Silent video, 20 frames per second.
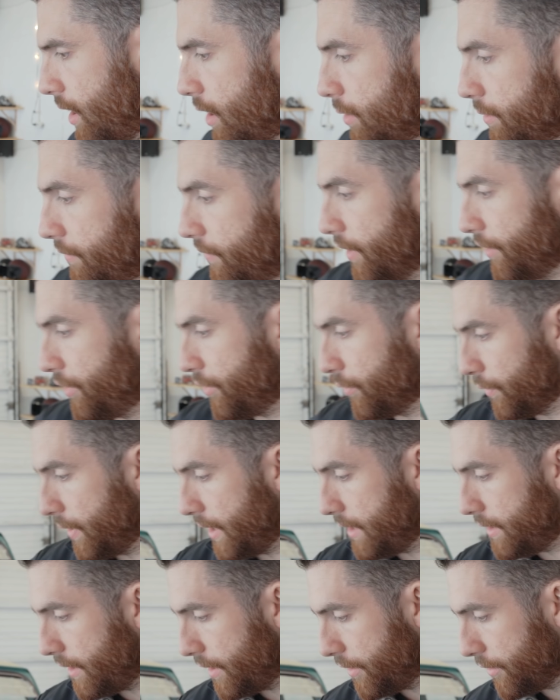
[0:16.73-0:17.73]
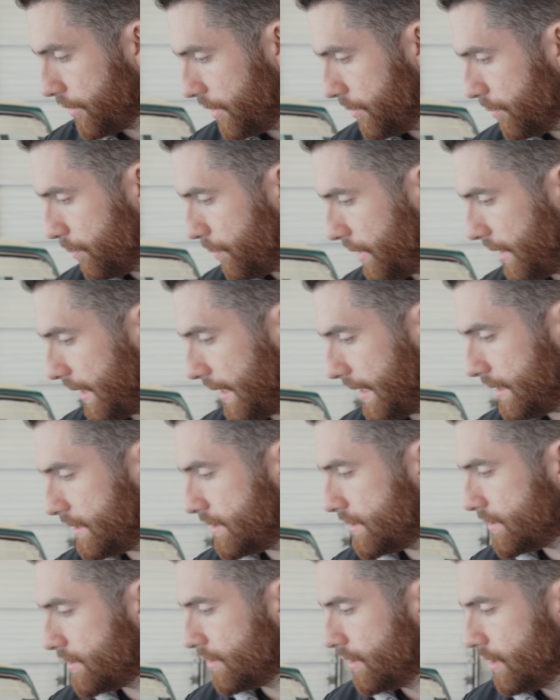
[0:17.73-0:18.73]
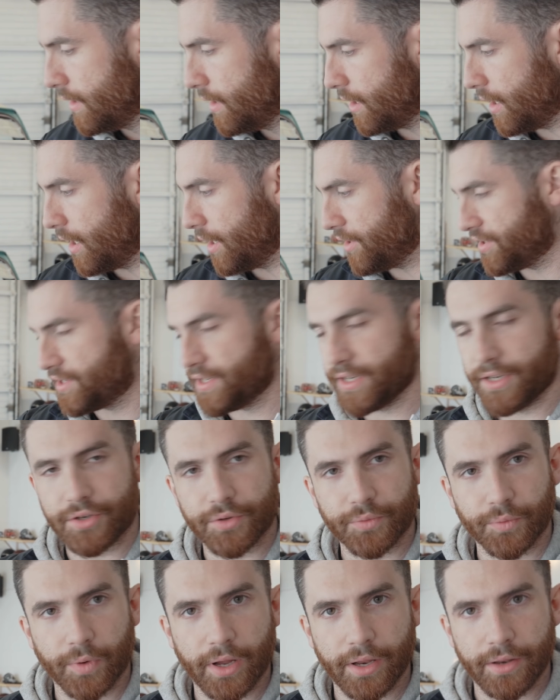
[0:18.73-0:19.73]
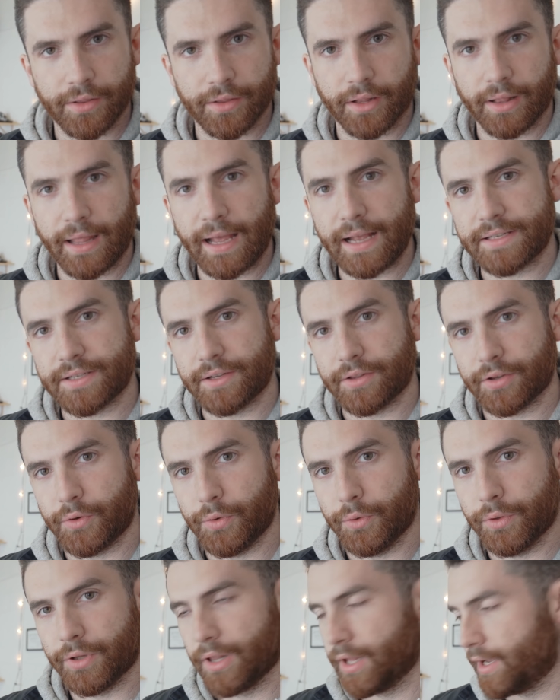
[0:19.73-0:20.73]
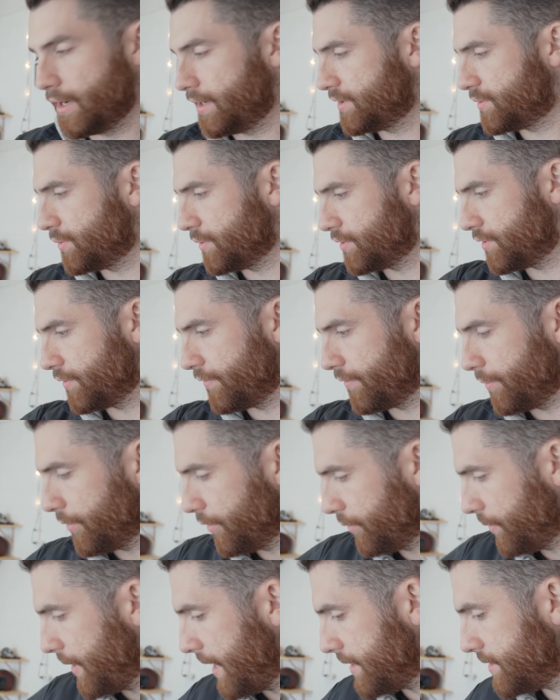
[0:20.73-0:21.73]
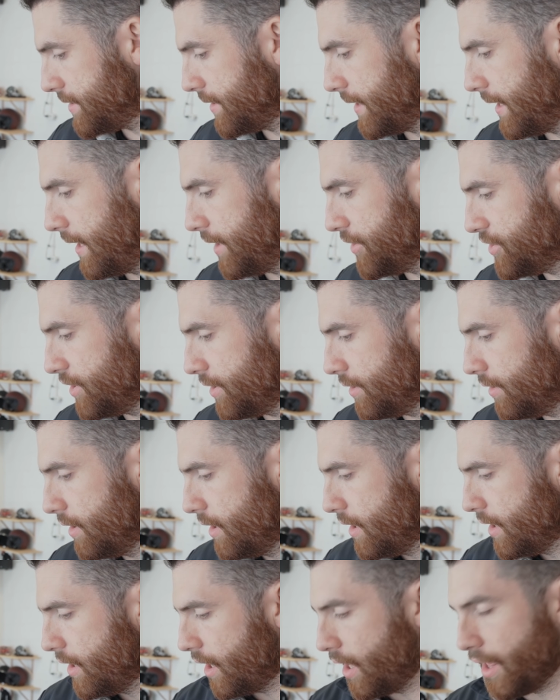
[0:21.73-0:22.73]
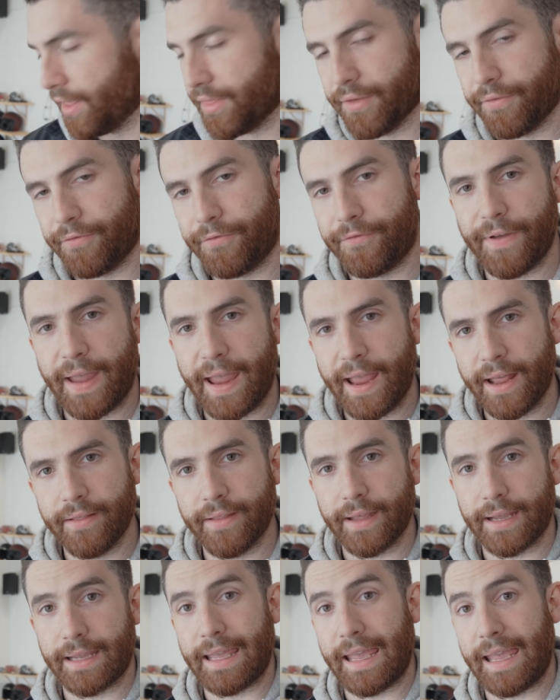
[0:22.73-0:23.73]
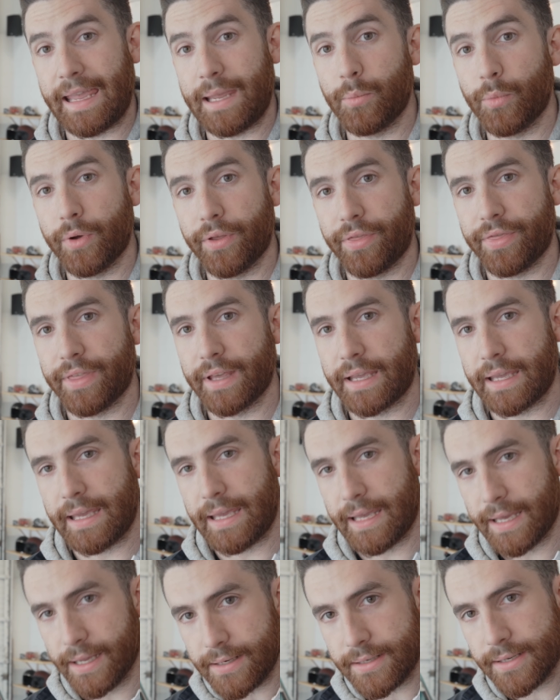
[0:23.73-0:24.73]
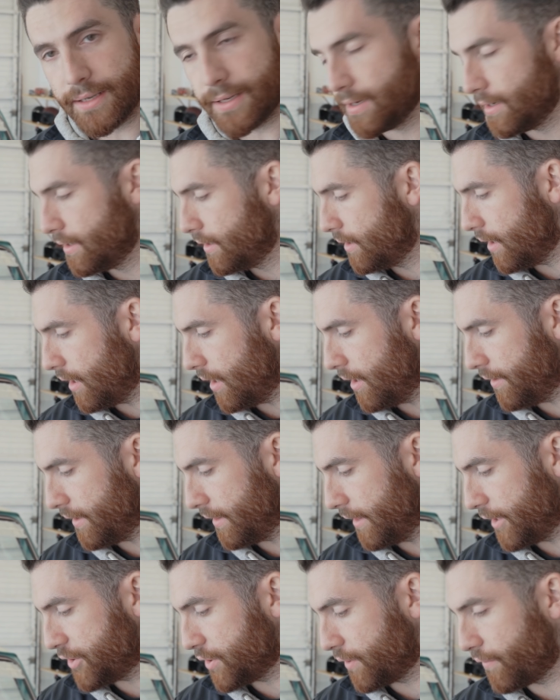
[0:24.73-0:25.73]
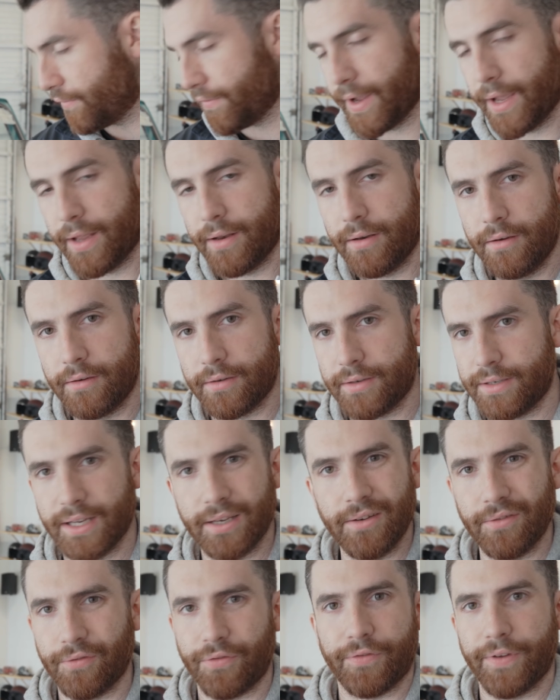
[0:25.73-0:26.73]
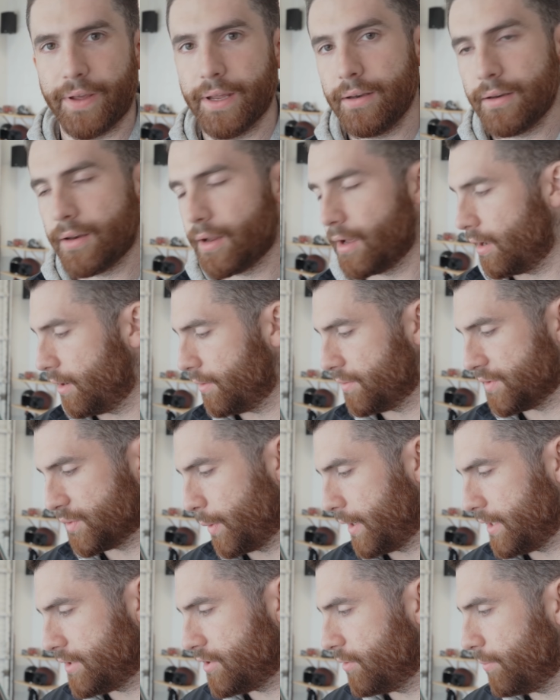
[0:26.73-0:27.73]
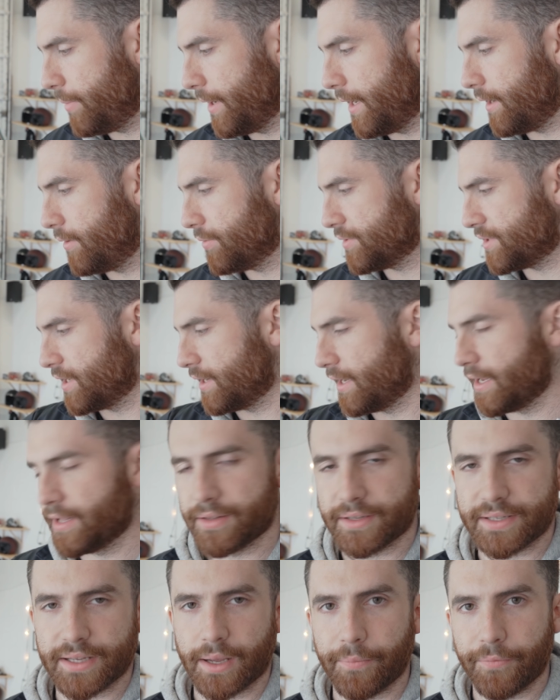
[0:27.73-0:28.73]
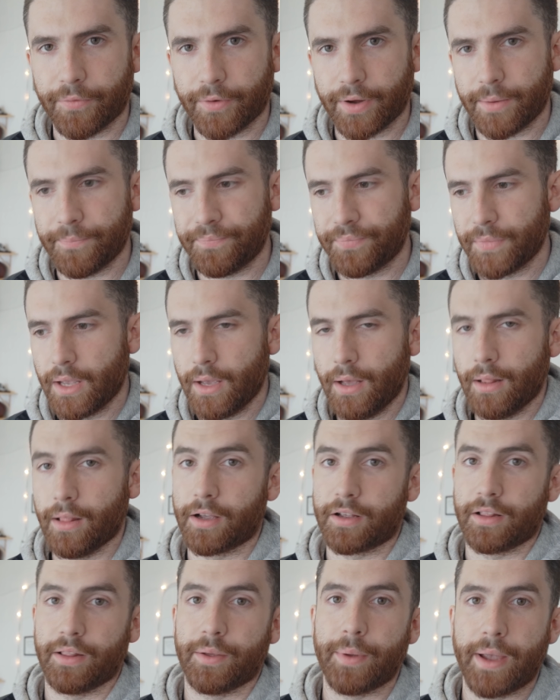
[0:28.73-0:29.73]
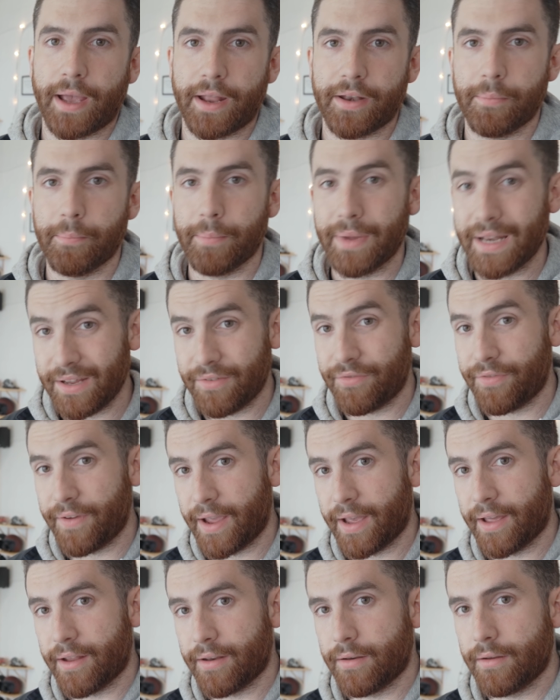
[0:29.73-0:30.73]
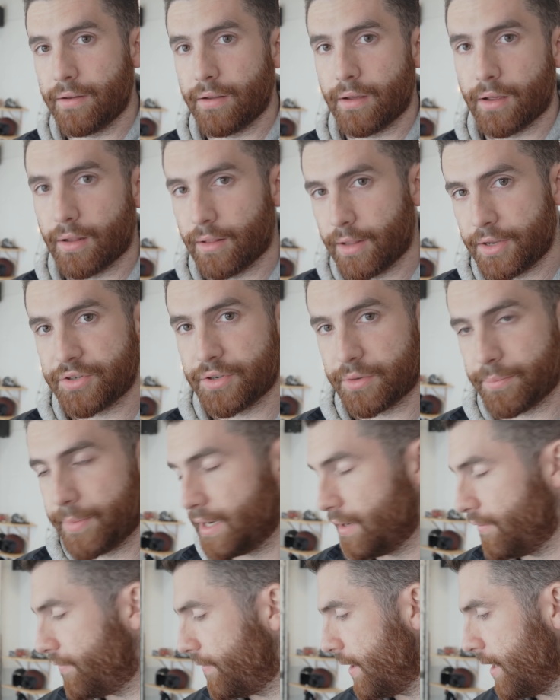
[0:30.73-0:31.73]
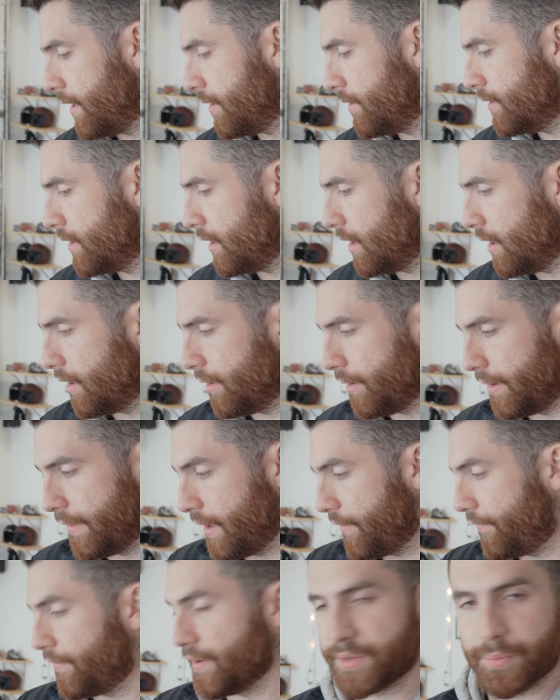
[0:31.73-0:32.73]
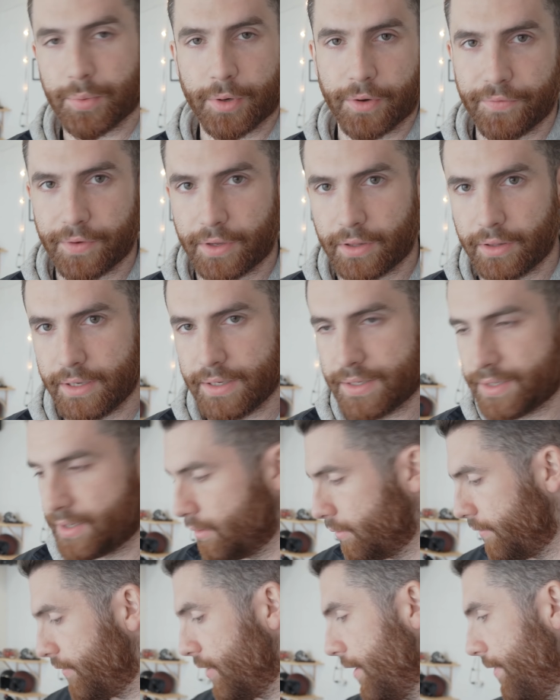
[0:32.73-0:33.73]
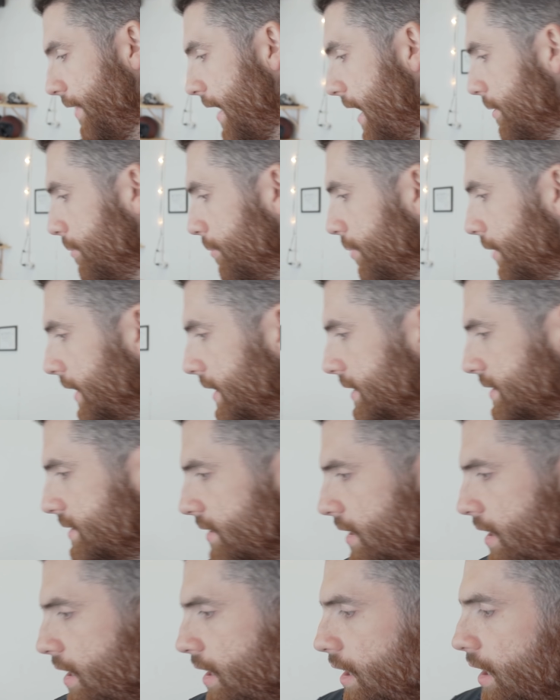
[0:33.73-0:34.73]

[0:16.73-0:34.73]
We've got the radiator in place. Just need to run the last of the coolant lines, which are from the rad to the engine. The fan that came with the kit, the electric fan, didn't fit. It was way too big. It was going to hit the subframe. Luckily we had a mini fan, electric mini fan, and that fits perfectly, so we've got that in place.